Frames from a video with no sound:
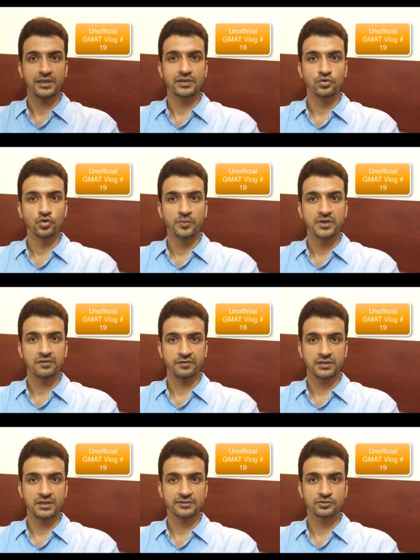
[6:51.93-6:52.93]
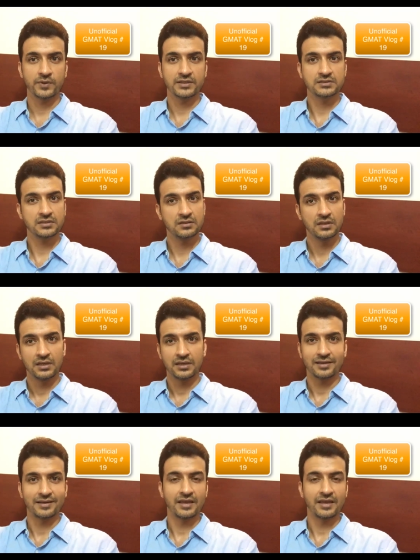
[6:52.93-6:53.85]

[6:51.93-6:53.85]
take 2 minutes for the next question,